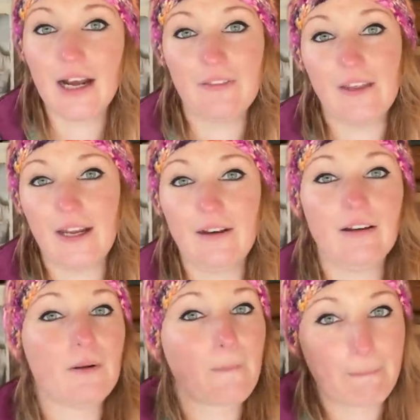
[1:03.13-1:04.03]
and
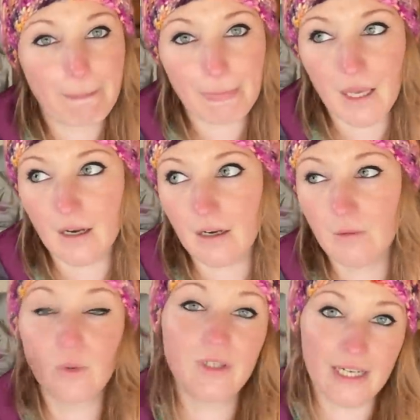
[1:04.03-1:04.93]
then
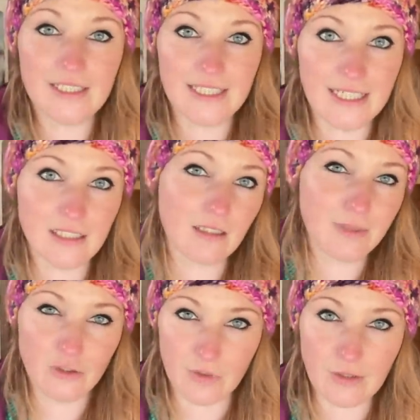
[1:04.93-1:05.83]
with the next day is going to be
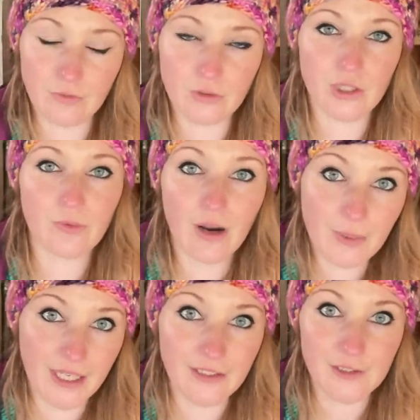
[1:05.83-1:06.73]
dreadful. So we're up
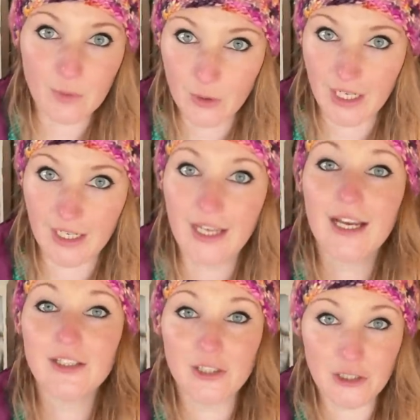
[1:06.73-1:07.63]
here this morning
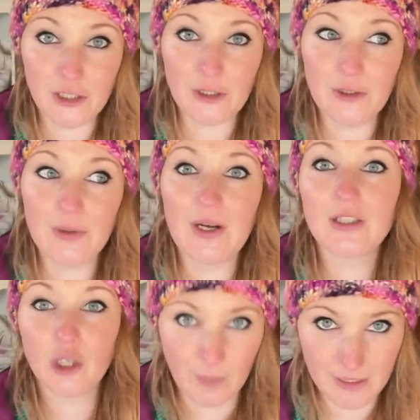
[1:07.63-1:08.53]
to do
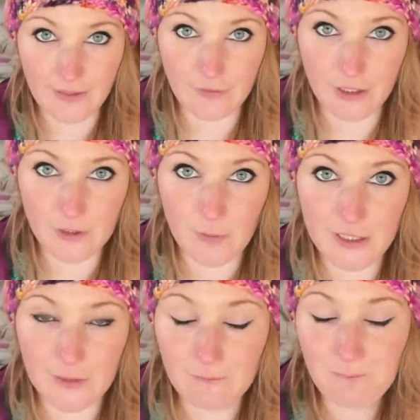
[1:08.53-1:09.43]
chopping down the
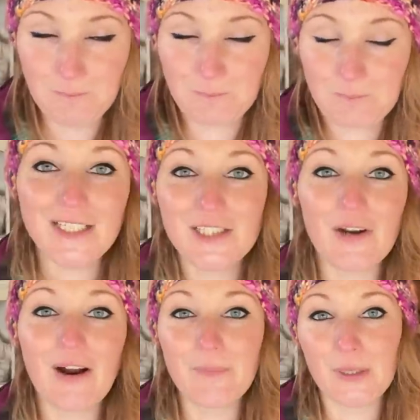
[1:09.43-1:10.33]
raspberries.
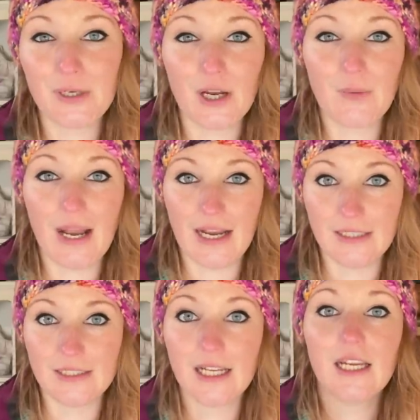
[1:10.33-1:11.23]
So I'm going to go
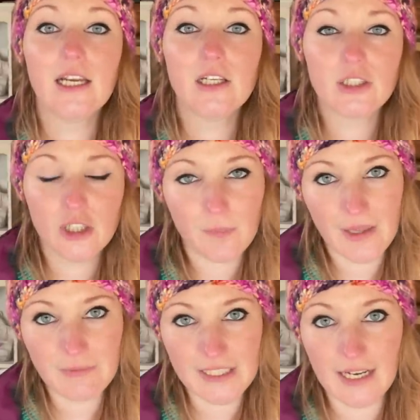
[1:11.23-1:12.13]
and chop
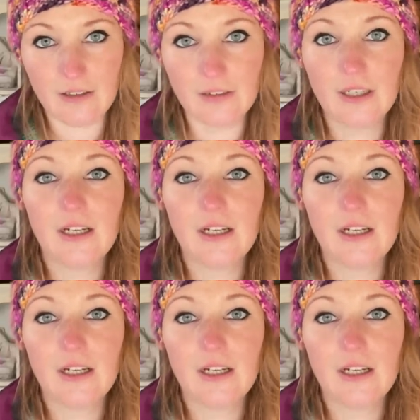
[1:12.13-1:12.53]
them down,